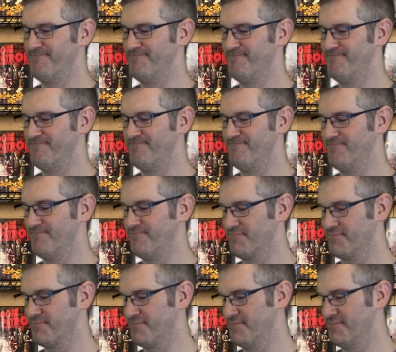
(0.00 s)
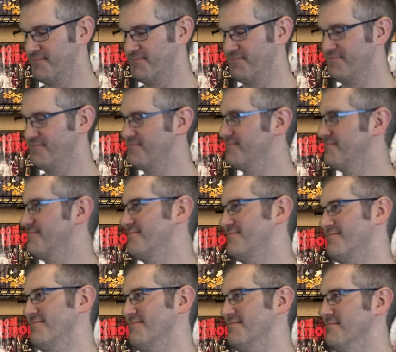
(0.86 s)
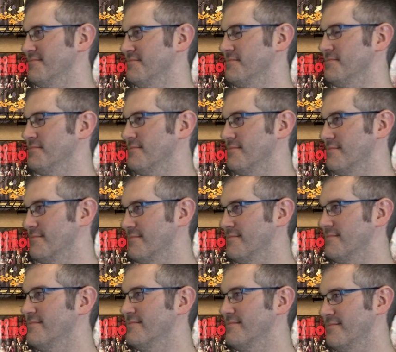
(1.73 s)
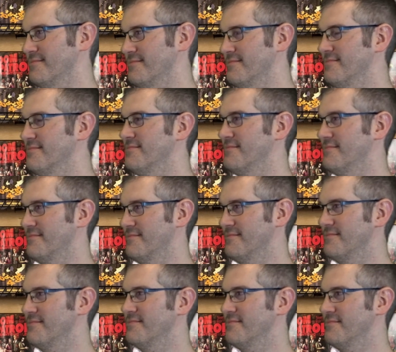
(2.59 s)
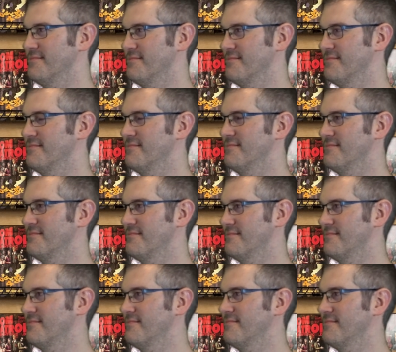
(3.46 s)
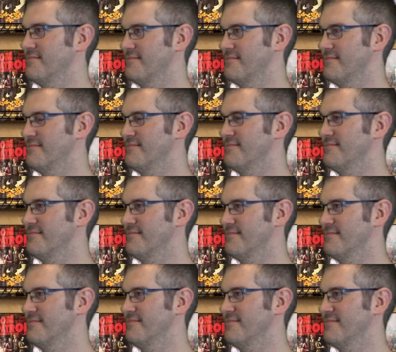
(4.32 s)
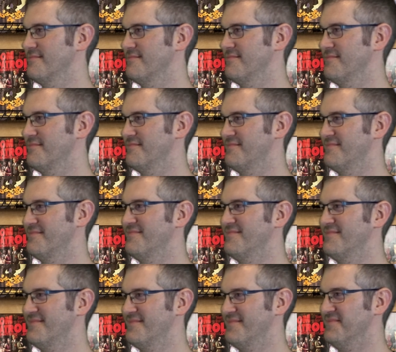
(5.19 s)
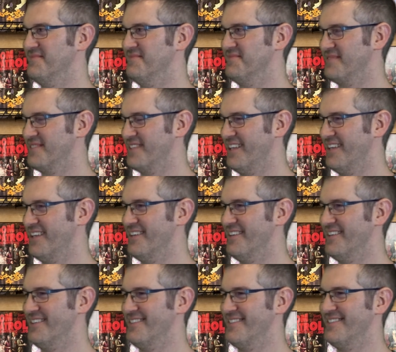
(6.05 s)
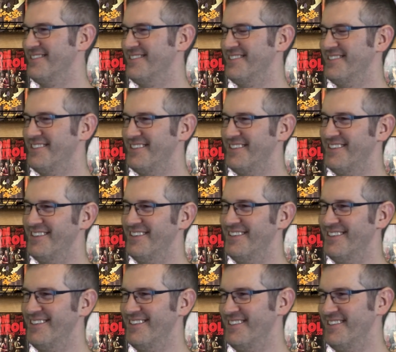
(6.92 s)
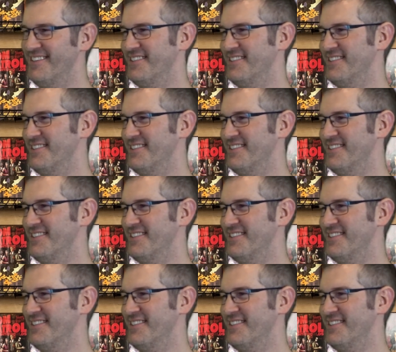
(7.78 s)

(not speaking)